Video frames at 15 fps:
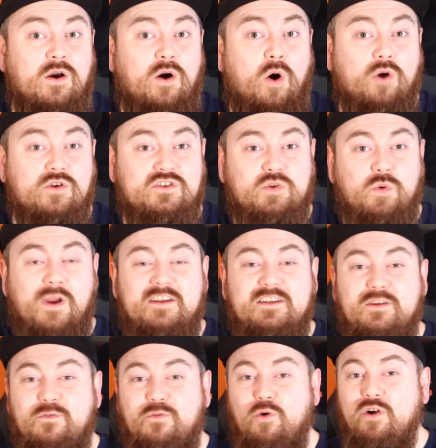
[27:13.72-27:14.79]
on
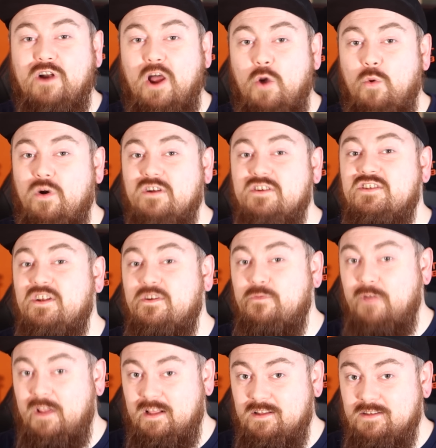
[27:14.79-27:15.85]
24 hour
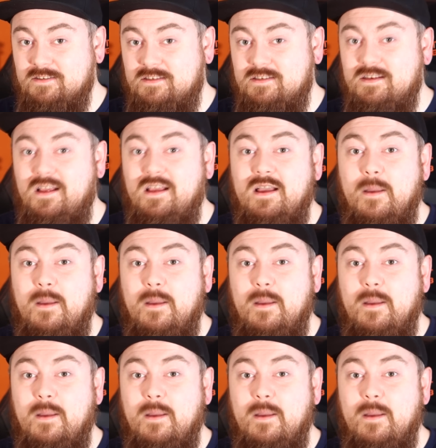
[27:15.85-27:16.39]
surveillance,